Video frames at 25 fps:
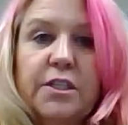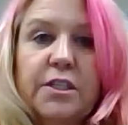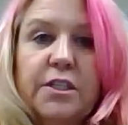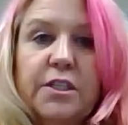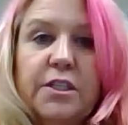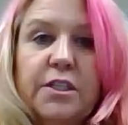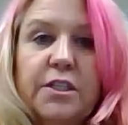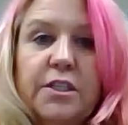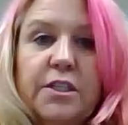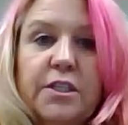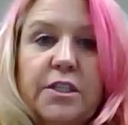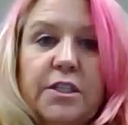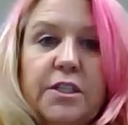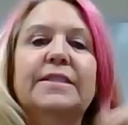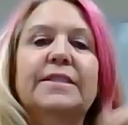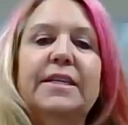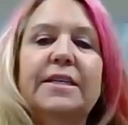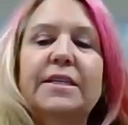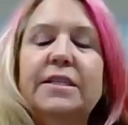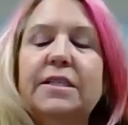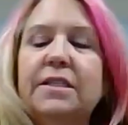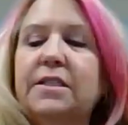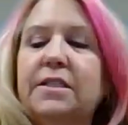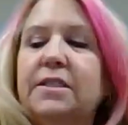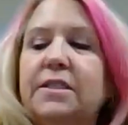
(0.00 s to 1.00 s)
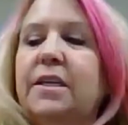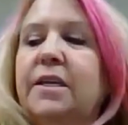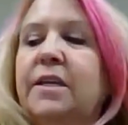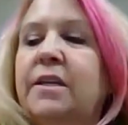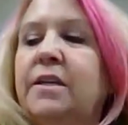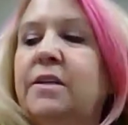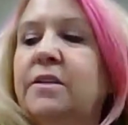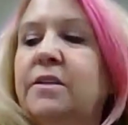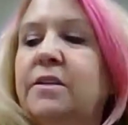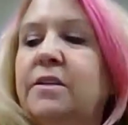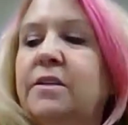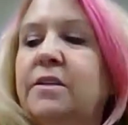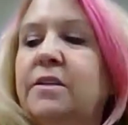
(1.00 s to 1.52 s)
When it exists,
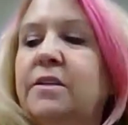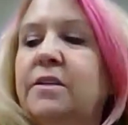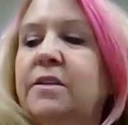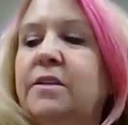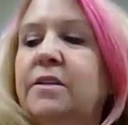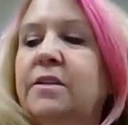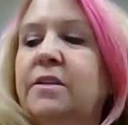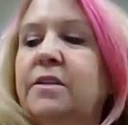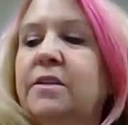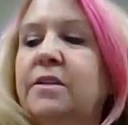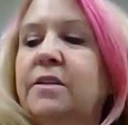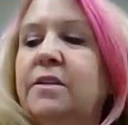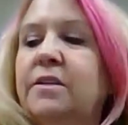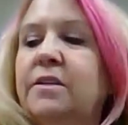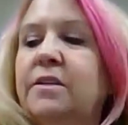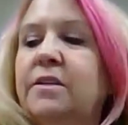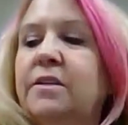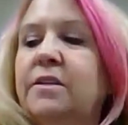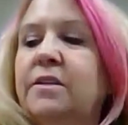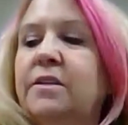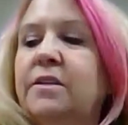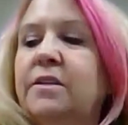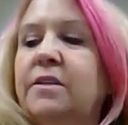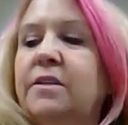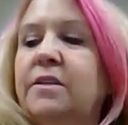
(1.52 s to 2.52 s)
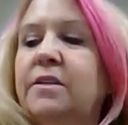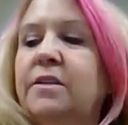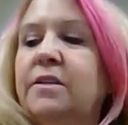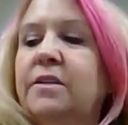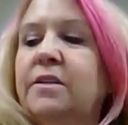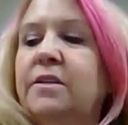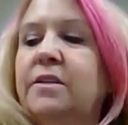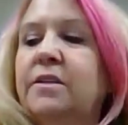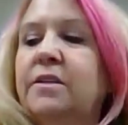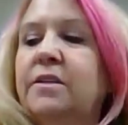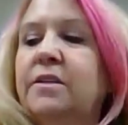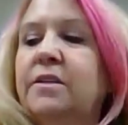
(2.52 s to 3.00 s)
it is also responsible for